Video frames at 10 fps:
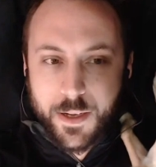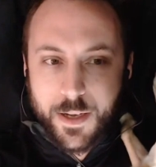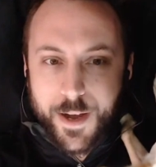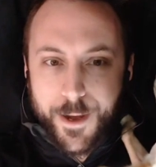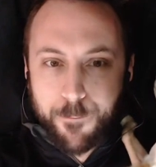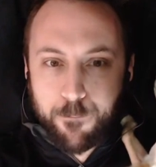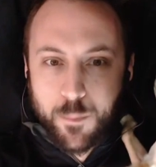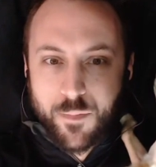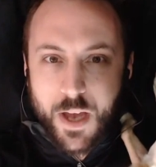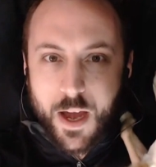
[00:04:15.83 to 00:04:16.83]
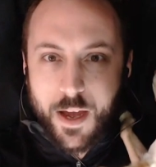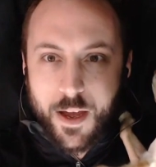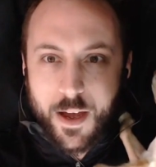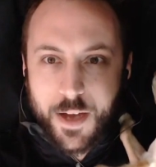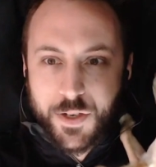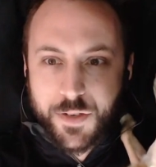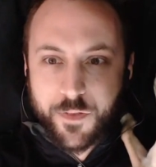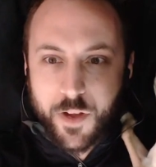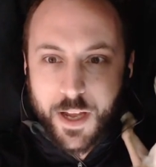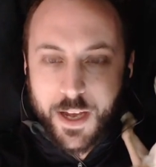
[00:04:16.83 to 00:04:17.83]
I just
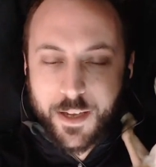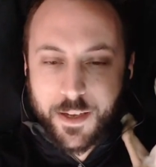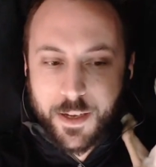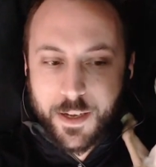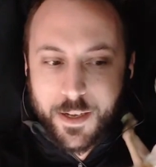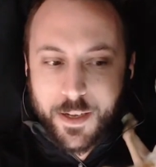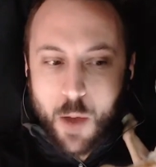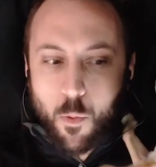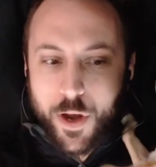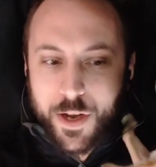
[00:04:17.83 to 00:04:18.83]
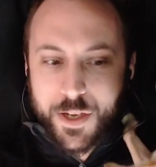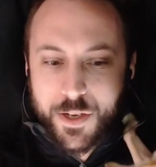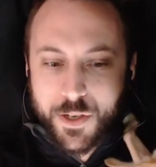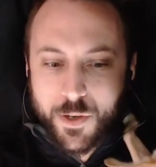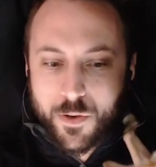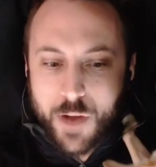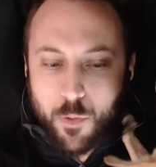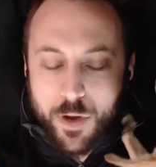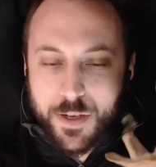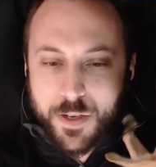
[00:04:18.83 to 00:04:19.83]
felt like I wanted
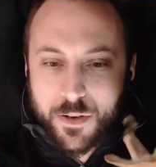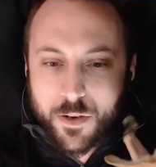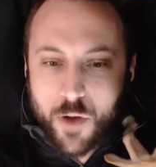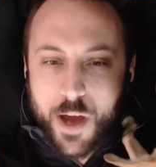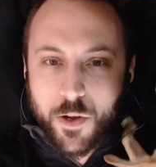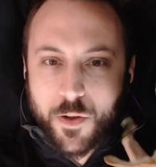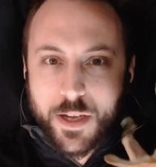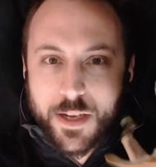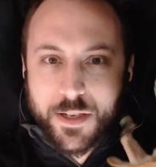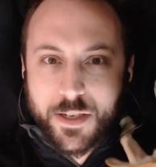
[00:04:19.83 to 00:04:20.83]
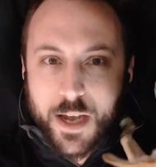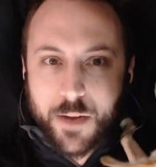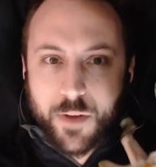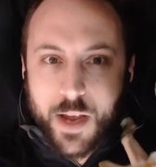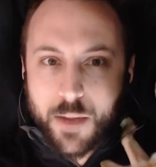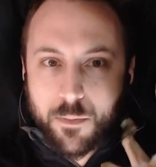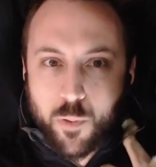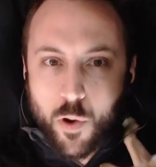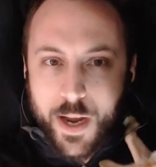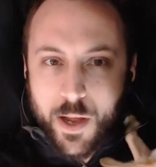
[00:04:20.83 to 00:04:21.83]
to chronicle this and
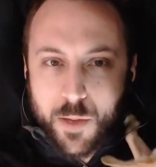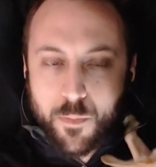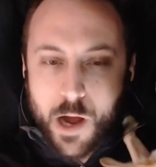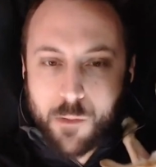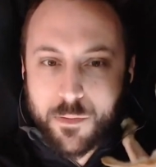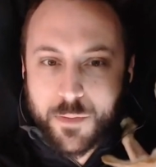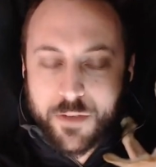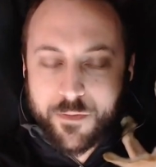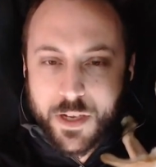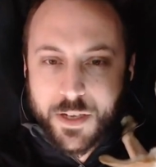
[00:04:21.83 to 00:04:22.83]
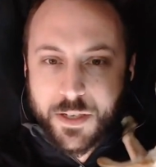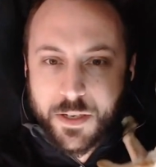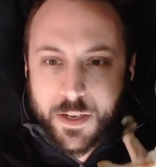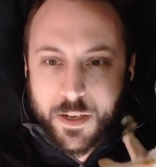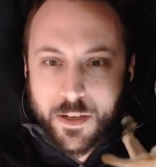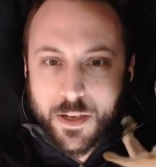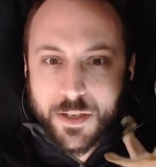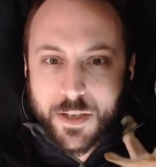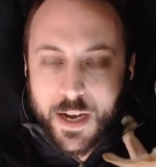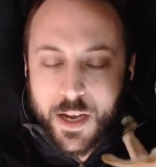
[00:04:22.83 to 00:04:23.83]
point out the problems of this
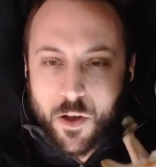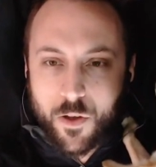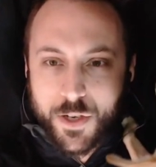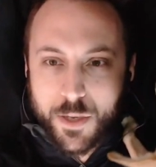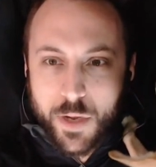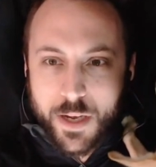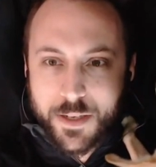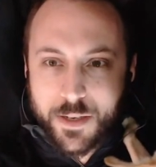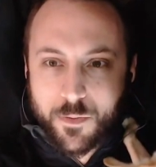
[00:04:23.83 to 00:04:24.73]
ideology, because